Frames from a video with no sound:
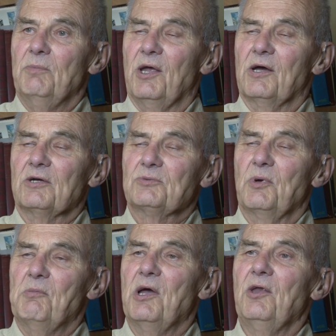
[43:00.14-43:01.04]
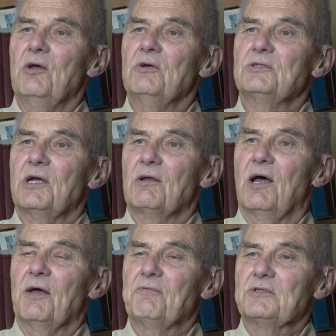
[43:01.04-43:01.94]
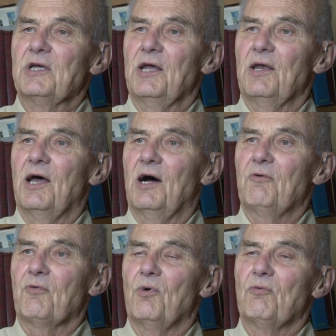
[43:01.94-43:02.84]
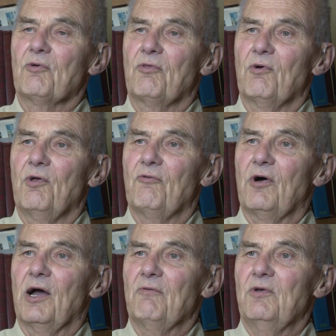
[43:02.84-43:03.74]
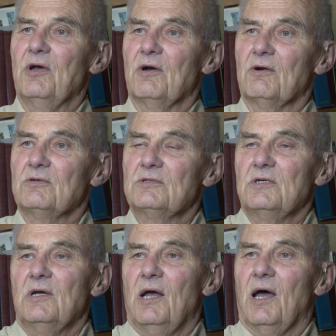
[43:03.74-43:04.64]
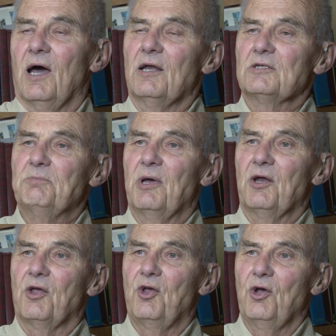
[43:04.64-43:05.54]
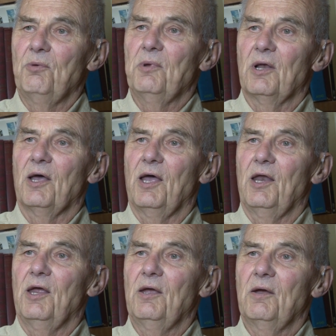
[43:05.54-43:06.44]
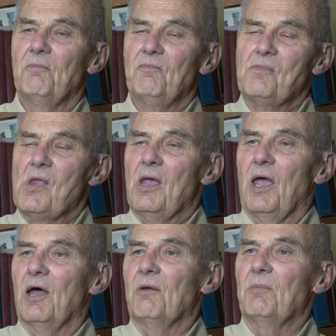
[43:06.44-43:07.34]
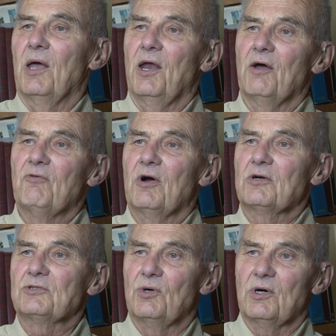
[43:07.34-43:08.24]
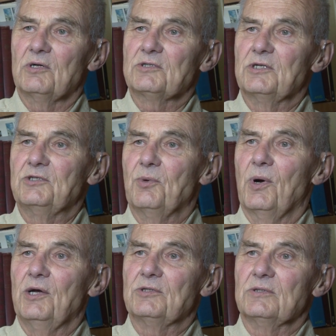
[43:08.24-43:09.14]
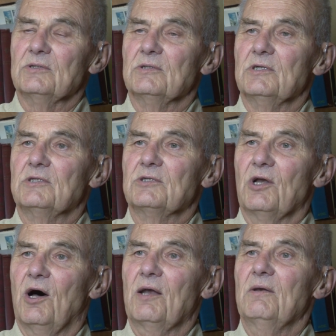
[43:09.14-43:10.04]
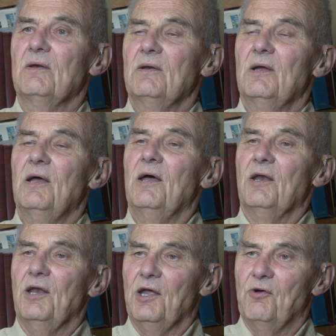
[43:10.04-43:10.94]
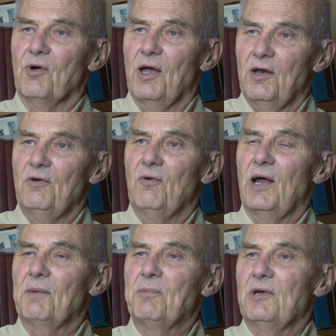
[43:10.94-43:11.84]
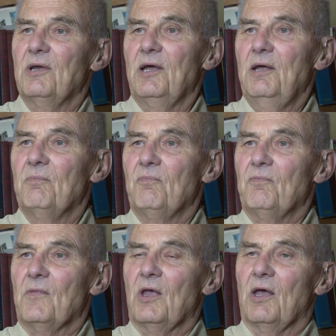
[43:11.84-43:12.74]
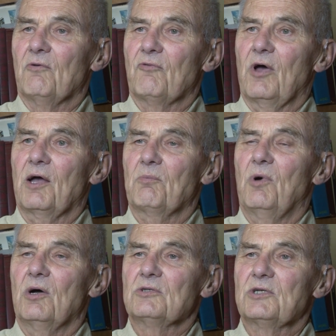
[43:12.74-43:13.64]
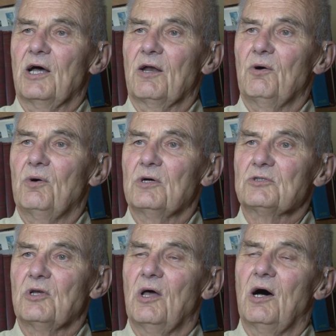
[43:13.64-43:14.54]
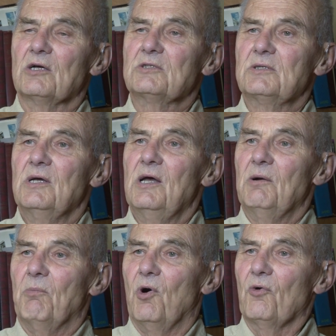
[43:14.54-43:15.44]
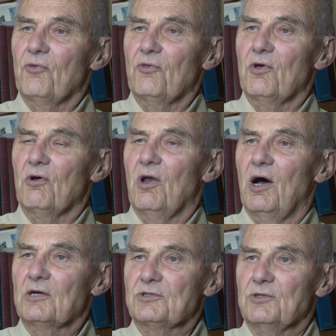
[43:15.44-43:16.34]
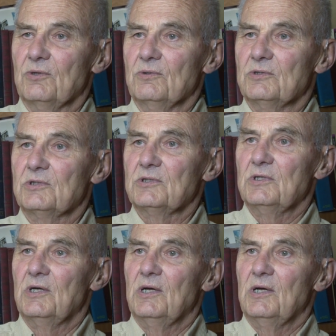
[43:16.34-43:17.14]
because we've been using glyphosate now over 35 years, and it's been accumulating in many of our soil situations. It's not degraded rapidly. In fact, Monsanto has lost both of their lawsuits